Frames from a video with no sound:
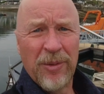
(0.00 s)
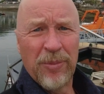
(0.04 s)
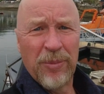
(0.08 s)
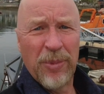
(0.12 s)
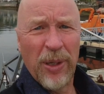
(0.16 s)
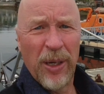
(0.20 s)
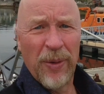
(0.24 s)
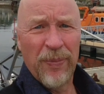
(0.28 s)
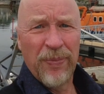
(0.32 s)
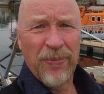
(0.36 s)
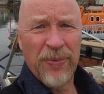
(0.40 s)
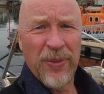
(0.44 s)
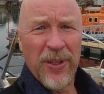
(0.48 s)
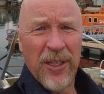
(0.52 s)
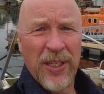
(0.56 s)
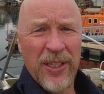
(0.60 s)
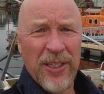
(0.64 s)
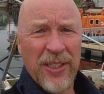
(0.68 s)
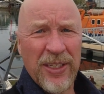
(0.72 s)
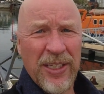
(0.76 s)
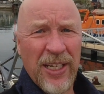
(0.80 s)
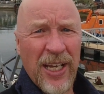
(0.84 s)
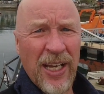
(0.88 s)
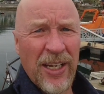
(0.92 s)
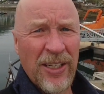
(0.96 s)
But
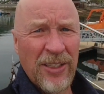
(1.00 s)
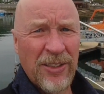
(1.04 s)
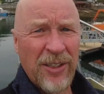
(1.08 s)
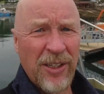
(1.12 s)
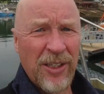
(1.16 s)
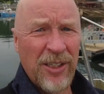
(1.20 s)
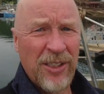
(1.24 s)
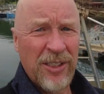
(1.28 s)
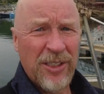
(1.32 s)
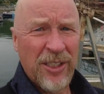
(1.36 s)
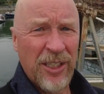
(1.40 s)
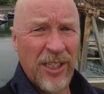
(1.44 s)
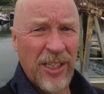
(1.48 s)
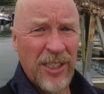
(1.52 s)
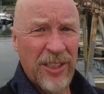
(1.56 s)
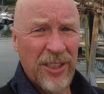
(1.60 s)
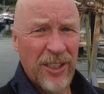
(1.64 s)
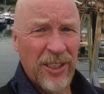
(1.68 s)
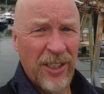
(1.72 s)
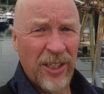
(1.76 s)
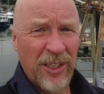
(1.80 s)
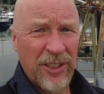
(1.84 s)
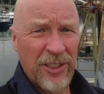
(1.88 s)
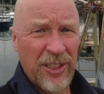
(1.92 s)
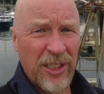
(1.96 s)
yeah, it's
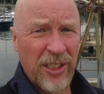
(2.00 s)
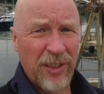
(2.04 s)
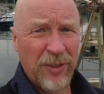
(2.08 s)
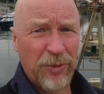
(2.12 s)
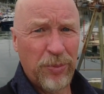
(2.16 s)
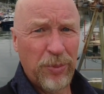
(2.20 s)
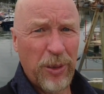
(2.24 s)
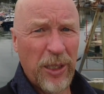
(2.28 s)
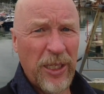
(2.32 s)
a nice enough